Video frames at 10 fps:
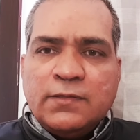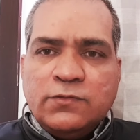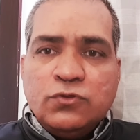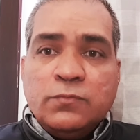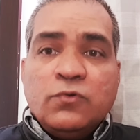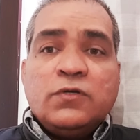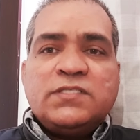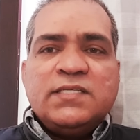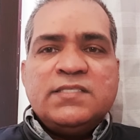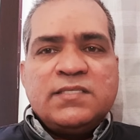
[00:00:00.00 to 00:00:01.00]
do more
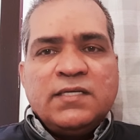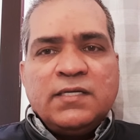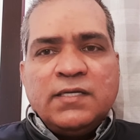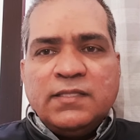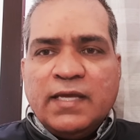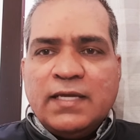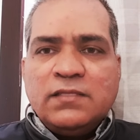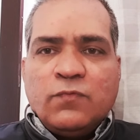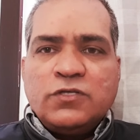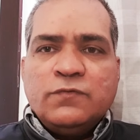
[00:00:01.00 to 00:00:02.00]
sins than
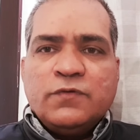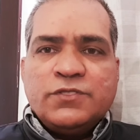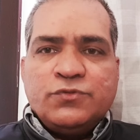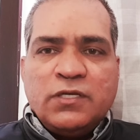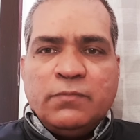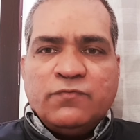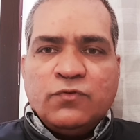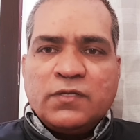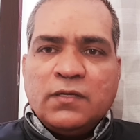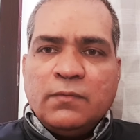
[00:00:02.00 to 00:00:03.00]
what you was doing
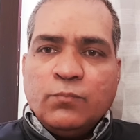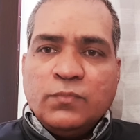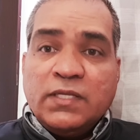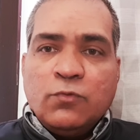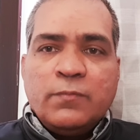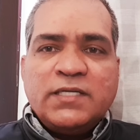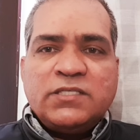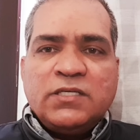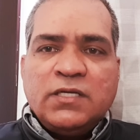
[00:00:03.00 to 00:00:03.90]
before the moment